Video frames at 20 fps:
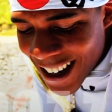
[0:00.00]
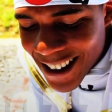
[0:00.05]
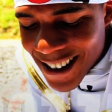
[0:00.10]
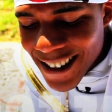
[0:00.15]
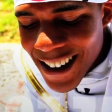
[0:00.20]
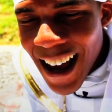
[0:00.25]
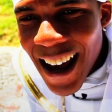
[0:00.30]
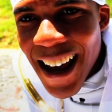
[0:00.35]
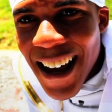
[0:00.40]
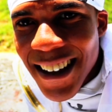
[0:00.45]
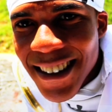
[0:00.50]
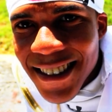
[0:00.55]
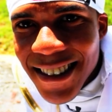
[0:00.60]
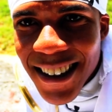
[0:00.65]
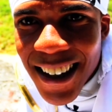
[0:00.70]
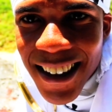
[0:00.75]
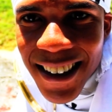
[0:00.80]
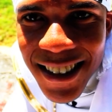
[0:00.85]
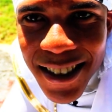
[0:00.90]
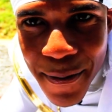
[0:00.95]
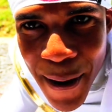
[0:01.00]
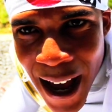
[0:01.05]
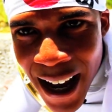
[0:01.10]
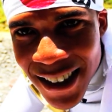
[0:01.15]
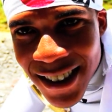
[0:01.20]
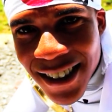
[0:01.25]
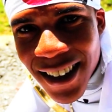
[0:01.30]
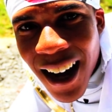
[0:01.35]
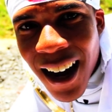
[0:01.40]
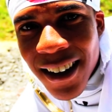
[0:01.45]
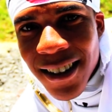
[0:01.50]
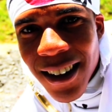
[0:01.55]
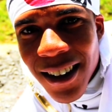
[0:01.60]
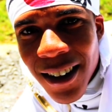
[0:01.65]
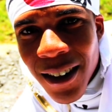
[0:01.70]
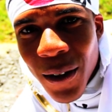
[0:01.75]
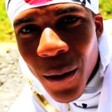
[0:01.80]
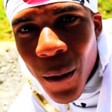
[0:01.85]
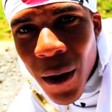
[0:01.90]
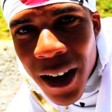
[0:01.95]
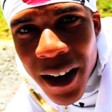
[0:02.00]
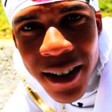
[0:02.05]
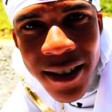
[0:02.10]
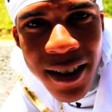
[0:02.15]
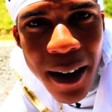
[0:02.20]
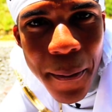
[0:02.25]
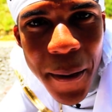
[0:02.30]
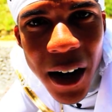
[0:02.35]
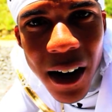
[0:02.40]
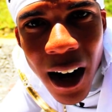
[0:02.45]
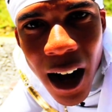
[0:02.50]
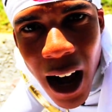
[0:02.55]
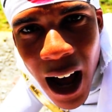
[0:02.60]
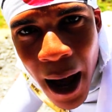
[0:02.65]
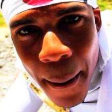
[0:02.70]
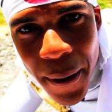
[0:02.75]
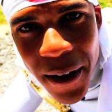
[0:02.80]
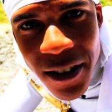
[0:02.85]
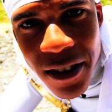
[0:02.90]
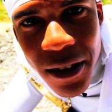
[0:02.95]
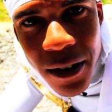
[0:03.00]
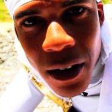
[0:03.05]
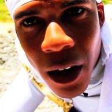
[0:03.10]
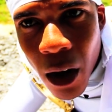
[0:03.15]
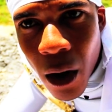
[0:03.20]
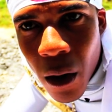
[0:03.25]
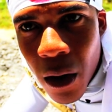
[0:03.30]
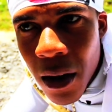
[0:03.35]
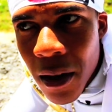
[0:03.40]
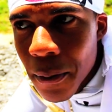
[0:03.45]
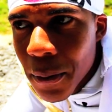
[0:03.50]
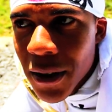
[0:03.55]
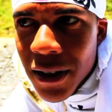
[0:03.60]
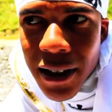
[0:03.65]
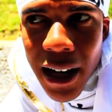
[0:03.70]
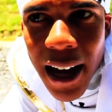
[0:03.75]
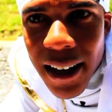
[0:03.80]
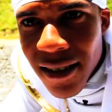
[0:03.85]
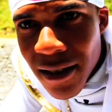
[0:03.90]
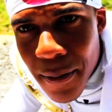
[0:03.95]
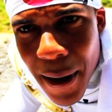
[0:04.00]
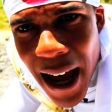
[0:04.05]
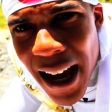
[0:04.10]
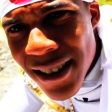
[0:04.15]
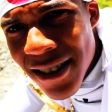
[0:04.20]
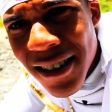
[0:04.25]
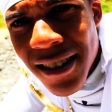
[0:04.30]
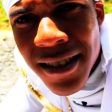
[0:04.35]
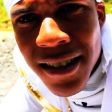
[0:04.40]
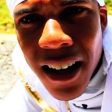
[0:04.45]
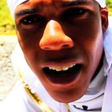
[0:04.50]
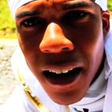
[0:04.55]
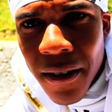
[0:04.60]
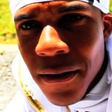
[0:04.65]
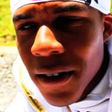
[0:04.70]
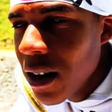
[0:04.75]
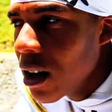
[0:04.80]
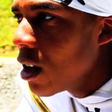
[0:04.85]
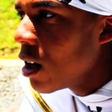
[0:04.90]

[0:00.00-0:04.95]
he says, SmashDoctor, what are some of your hobbies, you know, besides smashing stuff?